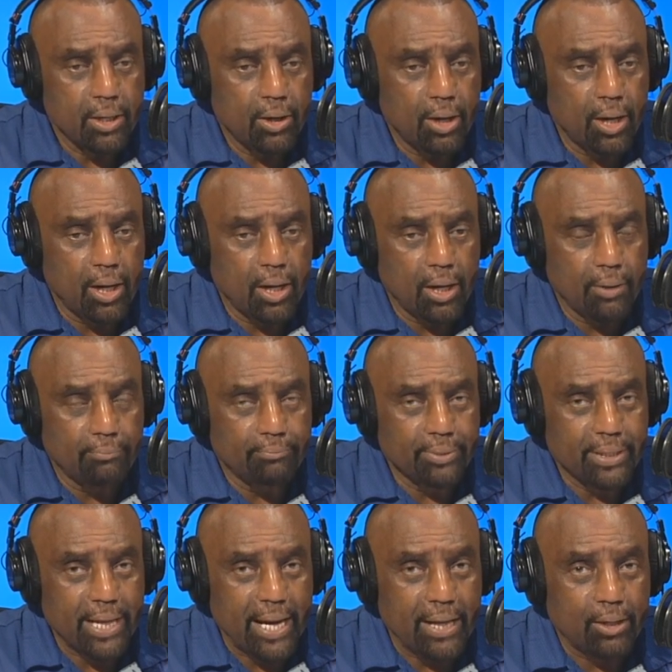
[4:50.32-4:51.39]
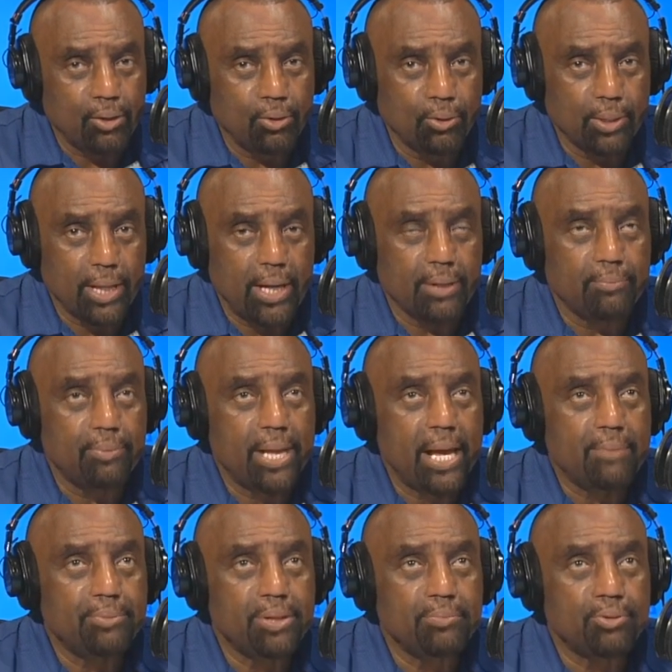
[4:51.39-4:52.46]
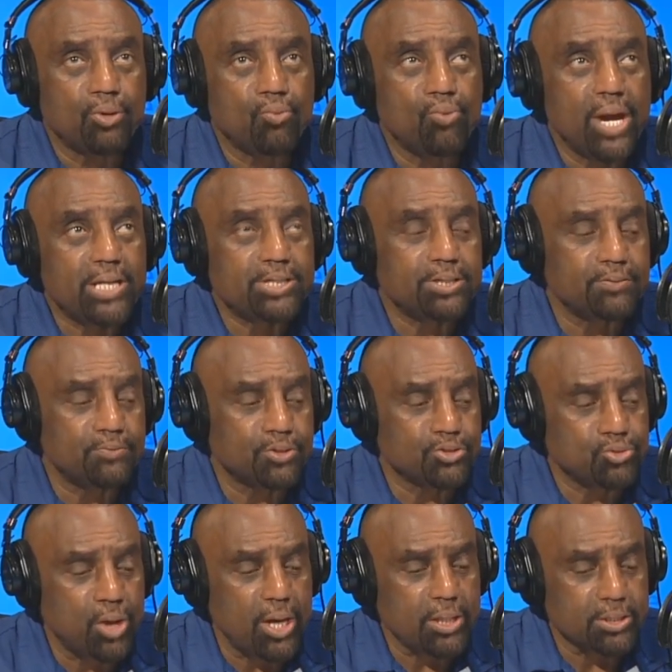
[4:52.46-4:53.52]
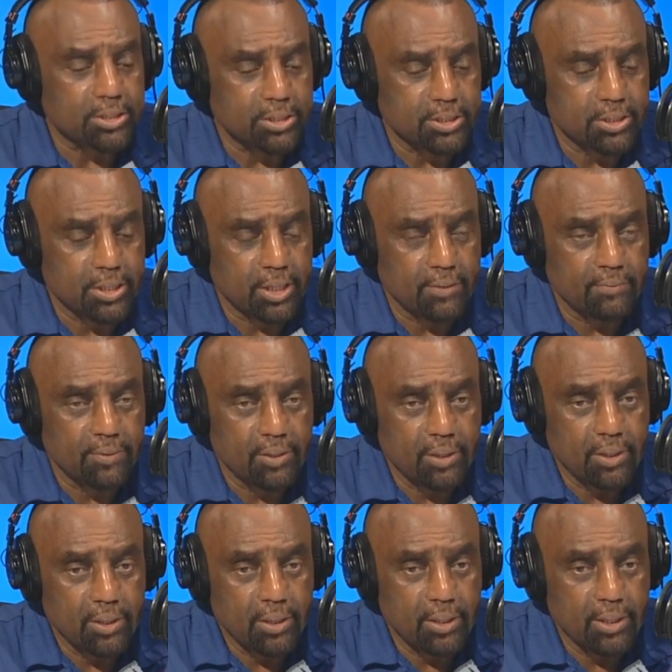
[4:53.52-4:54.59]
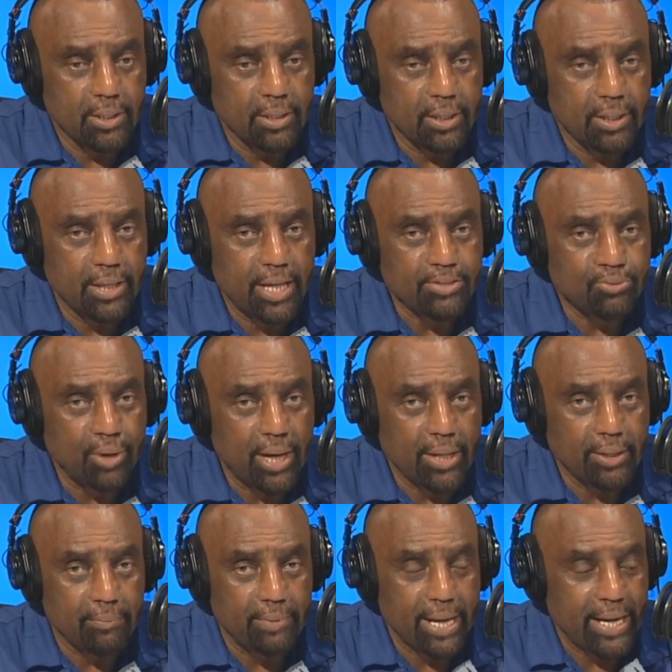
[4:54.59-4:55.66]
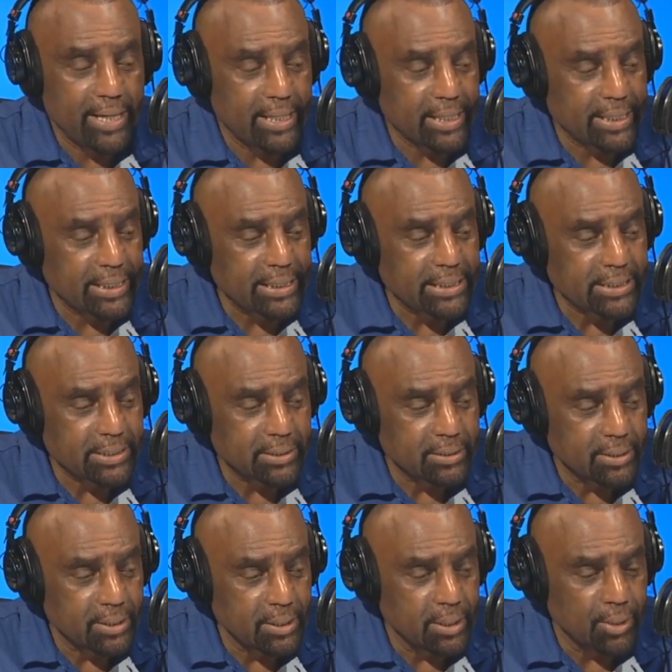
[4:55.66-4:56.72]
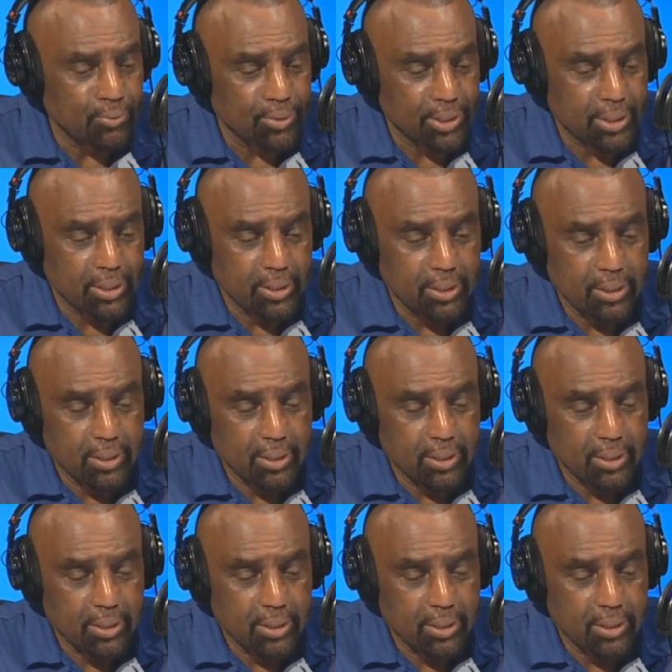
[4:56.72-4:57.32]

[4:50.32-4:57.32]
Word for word: uh, got a whole lot of black people arrested for drugs and stuff. And, and that's why they're mad at Clinton, Hillary.